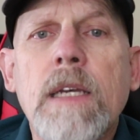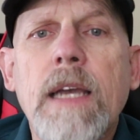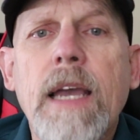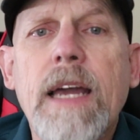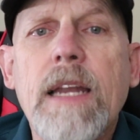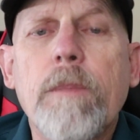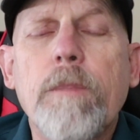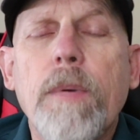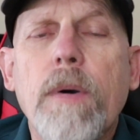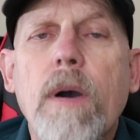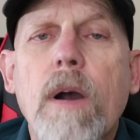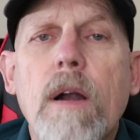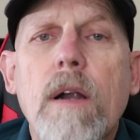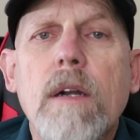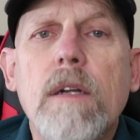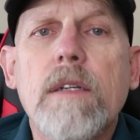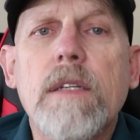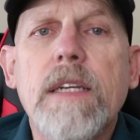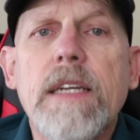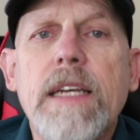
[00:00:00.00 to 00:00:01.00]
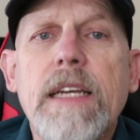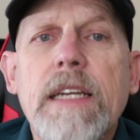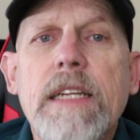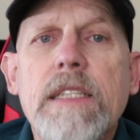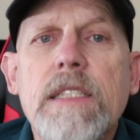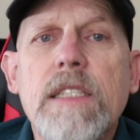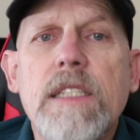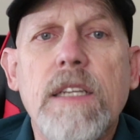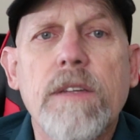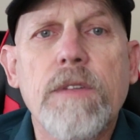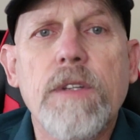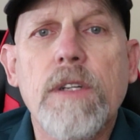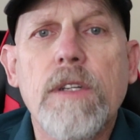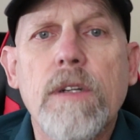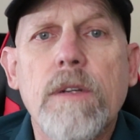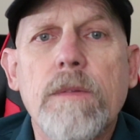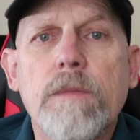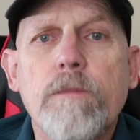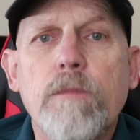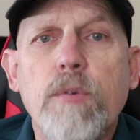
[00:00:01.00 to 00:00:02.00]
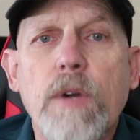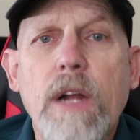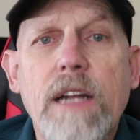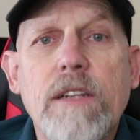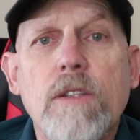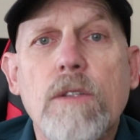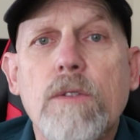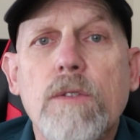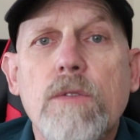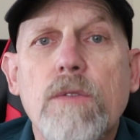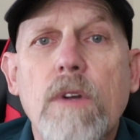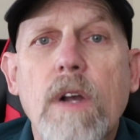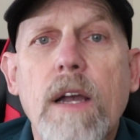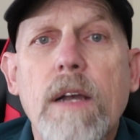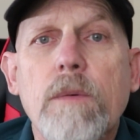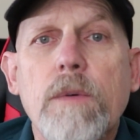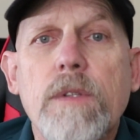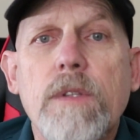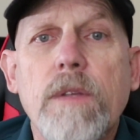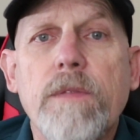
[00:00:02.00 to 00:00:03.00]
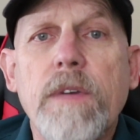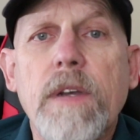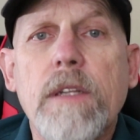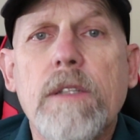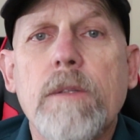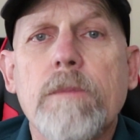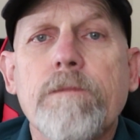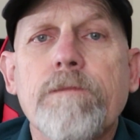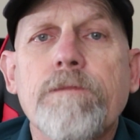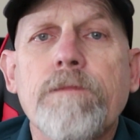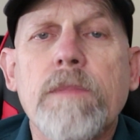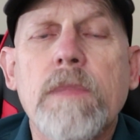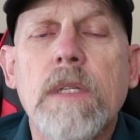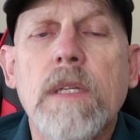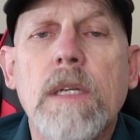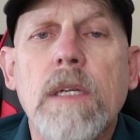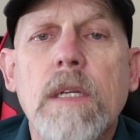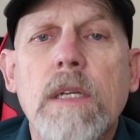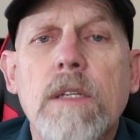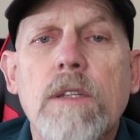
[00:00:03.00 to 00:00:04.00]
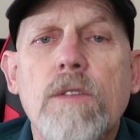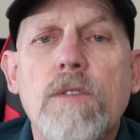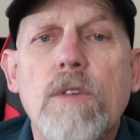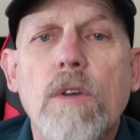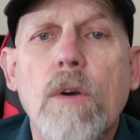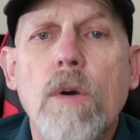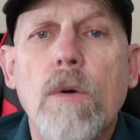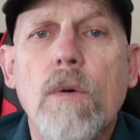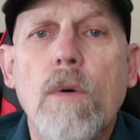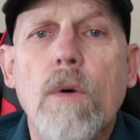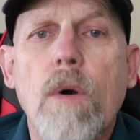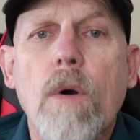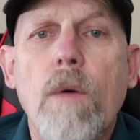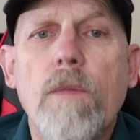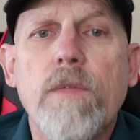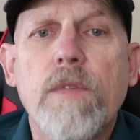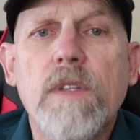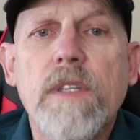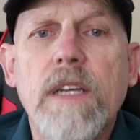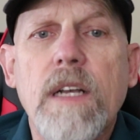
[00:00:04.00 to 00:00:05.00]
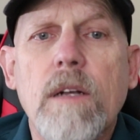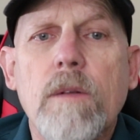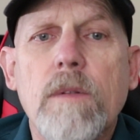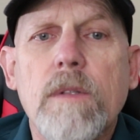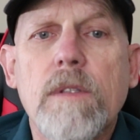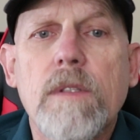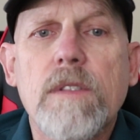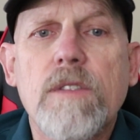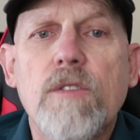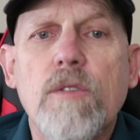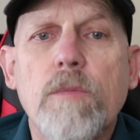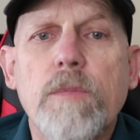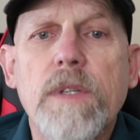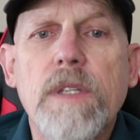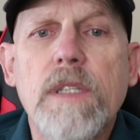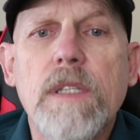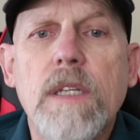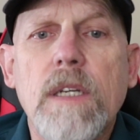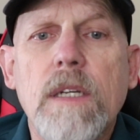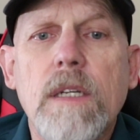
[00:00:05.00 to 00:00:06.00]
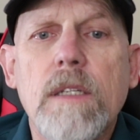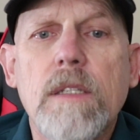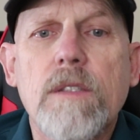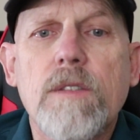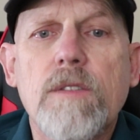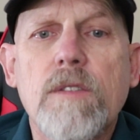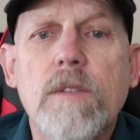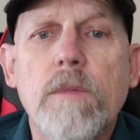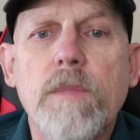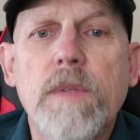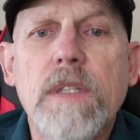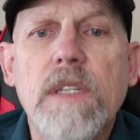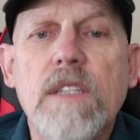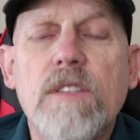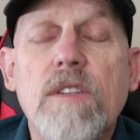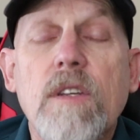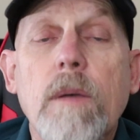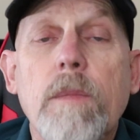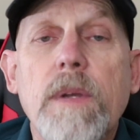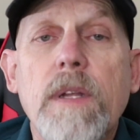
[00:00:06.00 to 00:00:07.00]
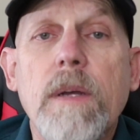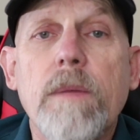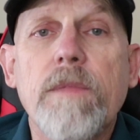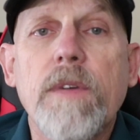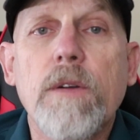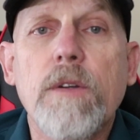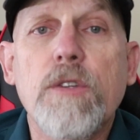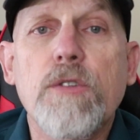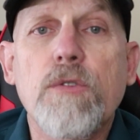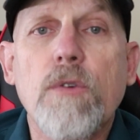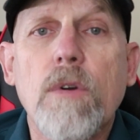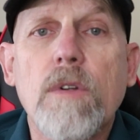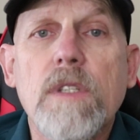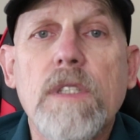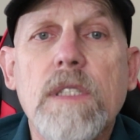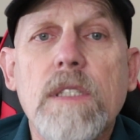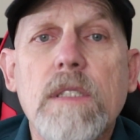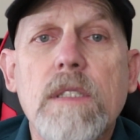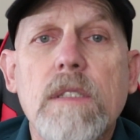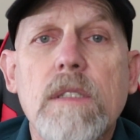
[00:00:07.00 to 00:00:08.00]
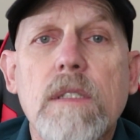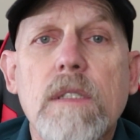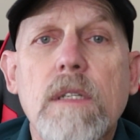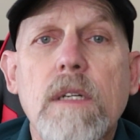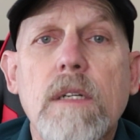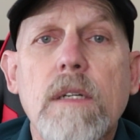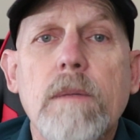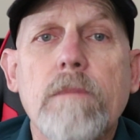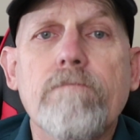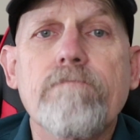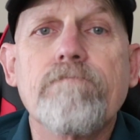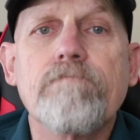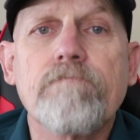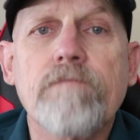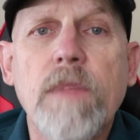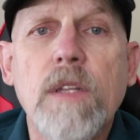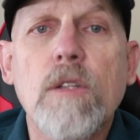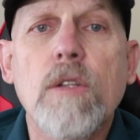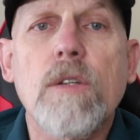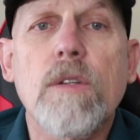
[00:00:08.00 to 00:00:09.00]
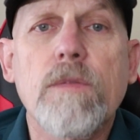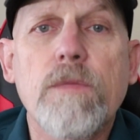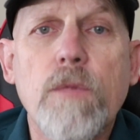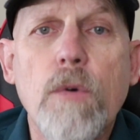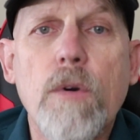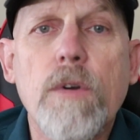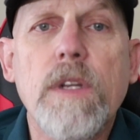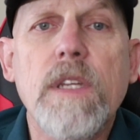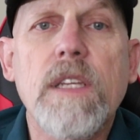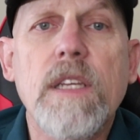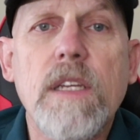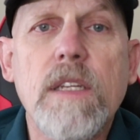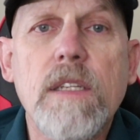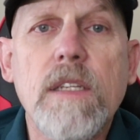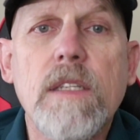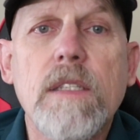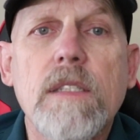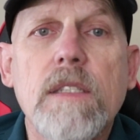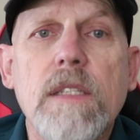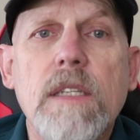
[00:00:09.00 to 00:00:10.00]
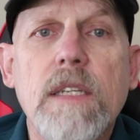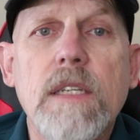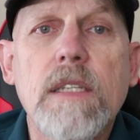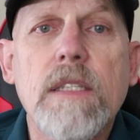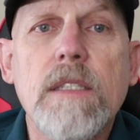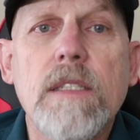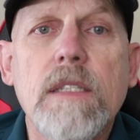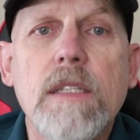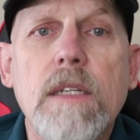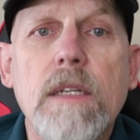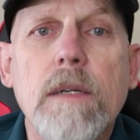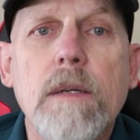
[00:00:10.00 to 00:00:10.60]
at a park and giving it a practical try with the Phantom. So hopefully this will be something that's coming up very shortly. Looking forward to getting it, and